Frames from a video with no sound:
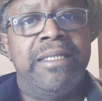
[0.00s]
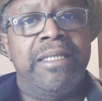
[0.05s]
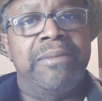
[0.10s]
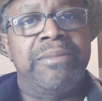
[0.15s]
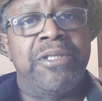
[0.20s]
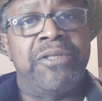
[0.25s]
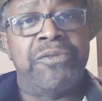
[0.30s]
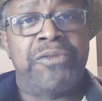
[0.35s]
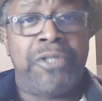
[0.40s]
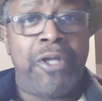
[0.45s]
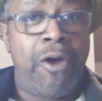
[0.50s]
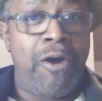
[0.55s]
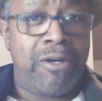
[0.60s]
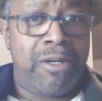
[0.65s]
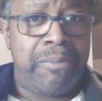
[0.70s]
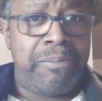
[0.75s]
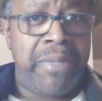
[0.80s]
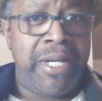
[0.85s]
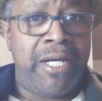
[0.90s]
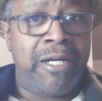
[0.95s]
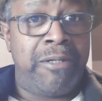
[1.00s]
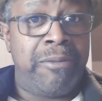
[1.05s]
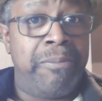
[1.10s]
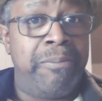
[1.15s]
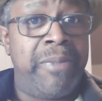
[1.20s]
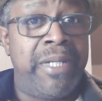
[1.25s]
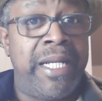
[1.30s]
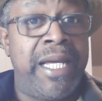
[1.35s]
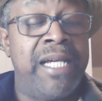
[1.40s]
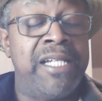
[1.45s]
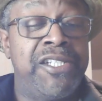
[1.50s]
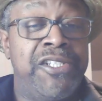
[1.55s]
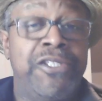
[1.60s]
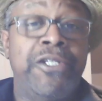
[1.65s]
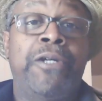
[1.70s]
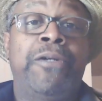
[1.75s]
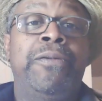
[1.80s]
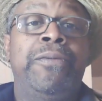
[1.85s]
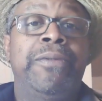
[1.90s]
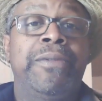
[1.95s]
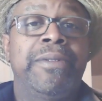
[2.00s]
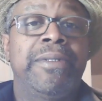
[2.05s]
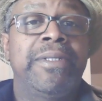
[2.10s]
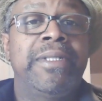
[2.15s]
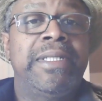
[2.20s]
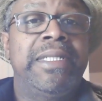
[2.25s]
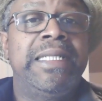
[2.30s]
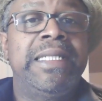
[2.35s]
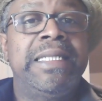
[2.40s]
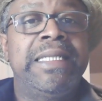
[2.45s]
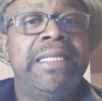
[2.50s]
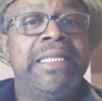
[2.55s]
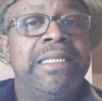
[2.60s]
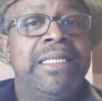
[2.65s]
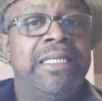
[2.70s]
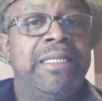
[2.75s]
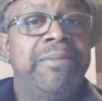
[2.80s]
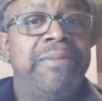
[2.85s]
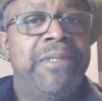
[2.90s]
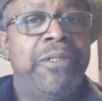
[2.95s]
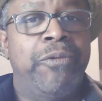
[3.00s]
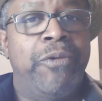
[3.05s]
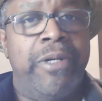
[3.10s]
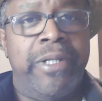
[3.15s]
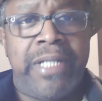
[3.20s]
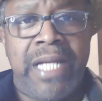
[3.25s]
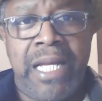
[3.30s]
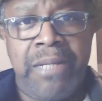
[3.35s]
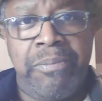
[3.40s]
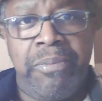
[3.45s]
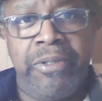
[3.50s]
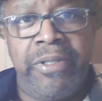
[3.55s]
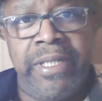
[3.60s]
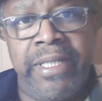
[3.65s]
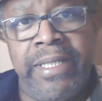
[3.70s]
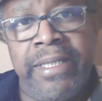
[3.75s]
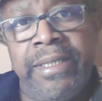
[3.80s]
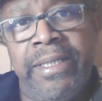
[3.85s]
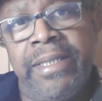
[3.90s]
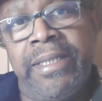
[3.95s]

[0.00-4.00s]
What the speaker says: don't talk about, but I show the work I put in.